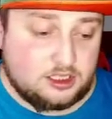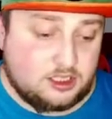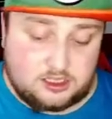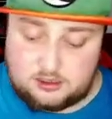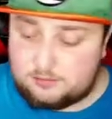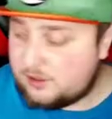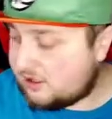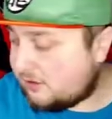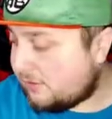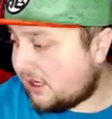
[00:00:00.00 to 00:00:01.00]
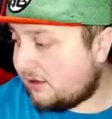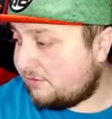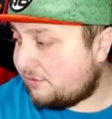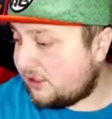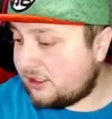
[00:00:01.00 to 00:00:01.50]
uh, Mister Mime
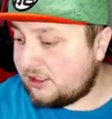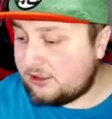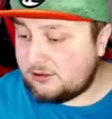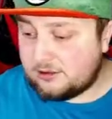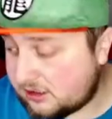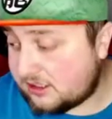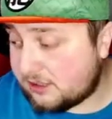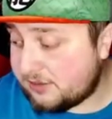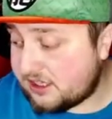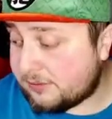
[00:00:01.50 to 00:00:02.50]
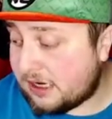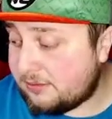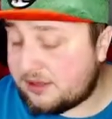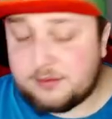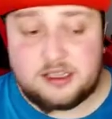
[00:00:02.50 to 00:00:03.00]
thingy. It's not Mister
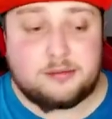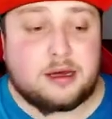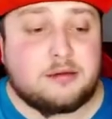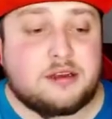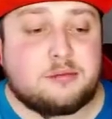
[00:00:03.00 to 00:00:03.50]
Mime, it's Mister Mime's, uh,